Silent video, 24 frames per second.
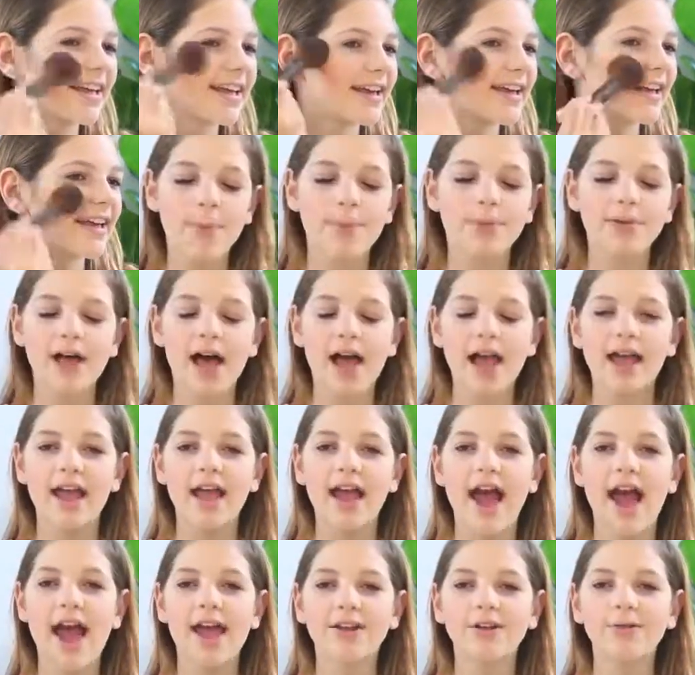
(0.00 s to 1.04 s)
To apply
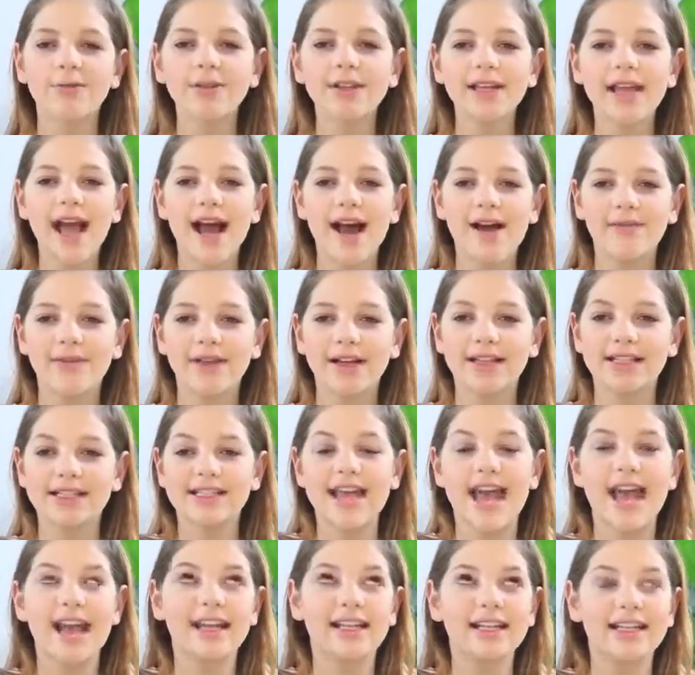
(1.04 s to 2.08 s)
it, I don't really have like a
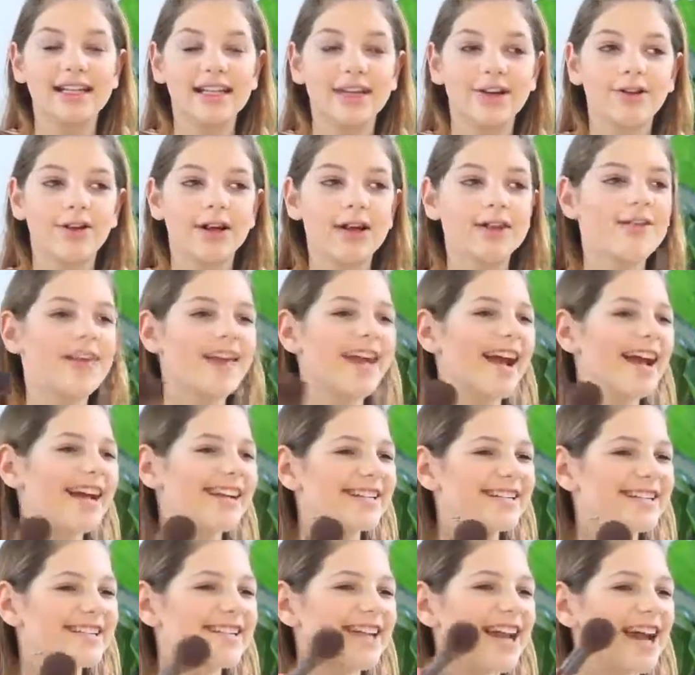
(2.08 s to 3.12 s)
technique or anything.
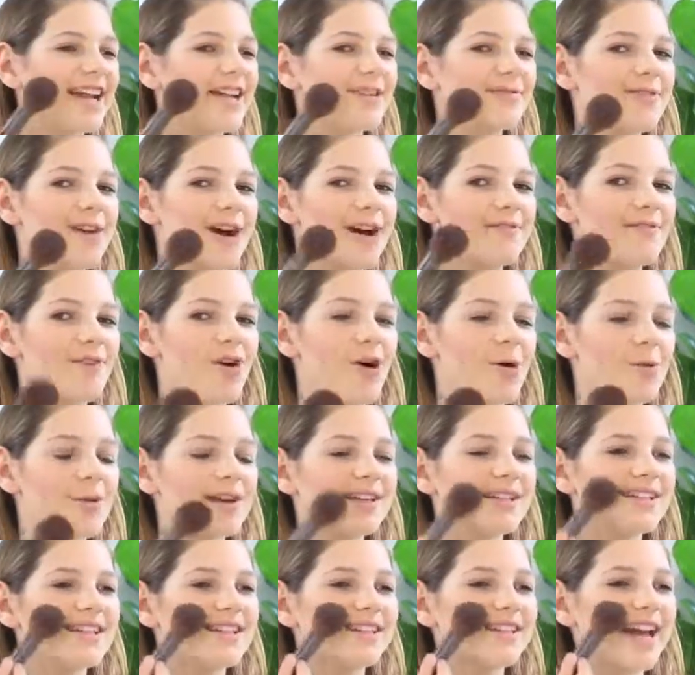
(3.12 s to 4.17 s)
I've
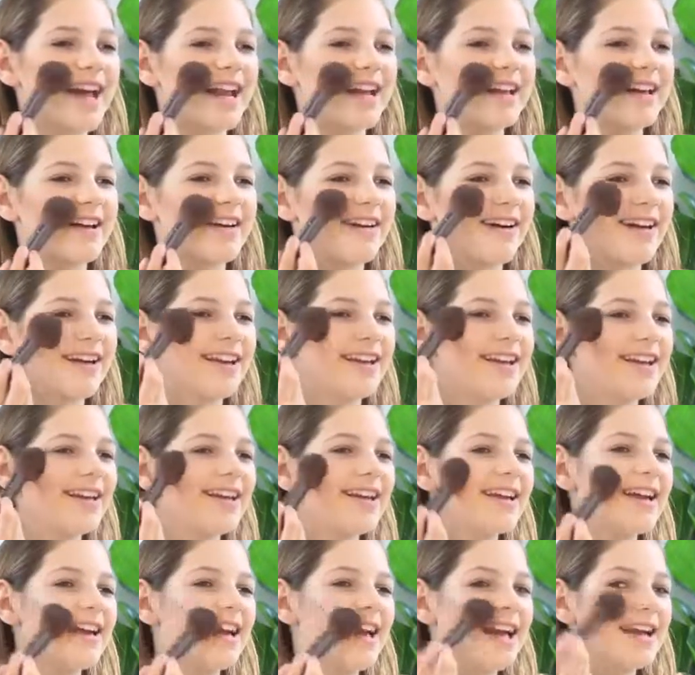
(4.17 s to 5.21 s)
always just kind of gone
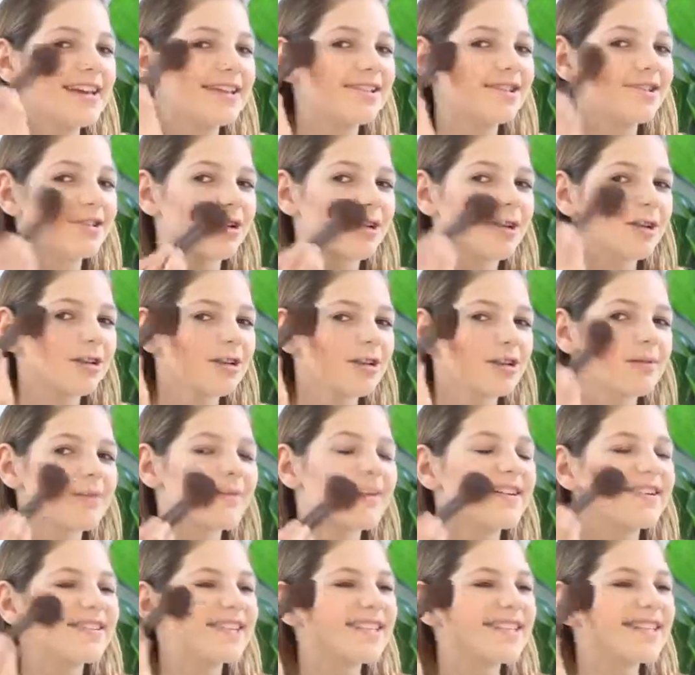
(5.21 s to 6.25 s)
in circular
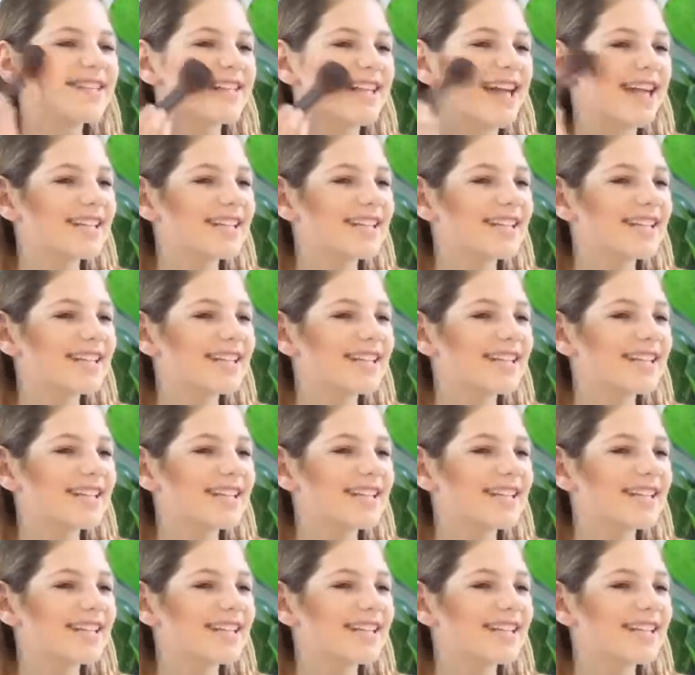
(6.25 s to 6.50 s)
motions.